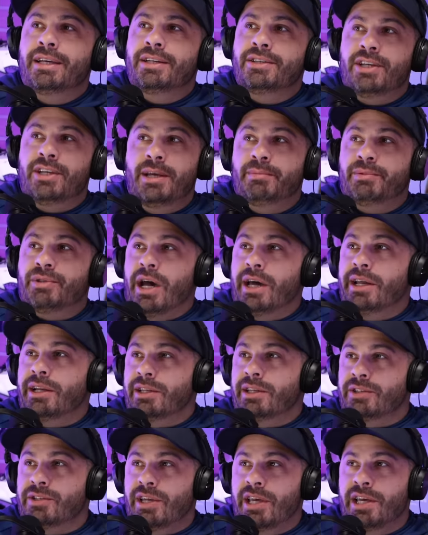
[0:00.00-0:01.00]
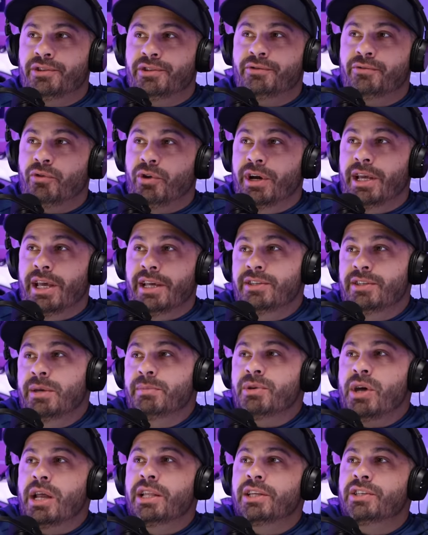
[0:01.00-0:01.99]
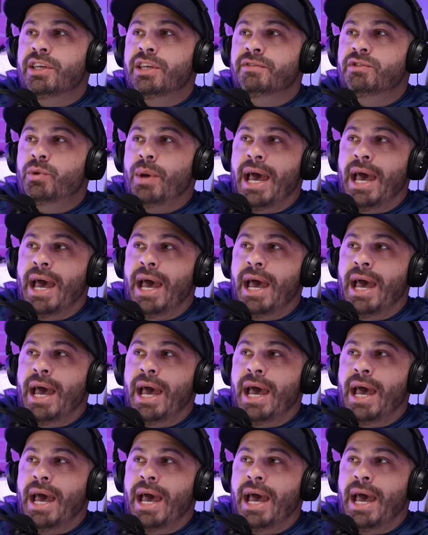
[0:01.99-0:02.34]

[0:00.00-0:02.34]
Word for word: Team Titleist. It's free. And Team Titleist gives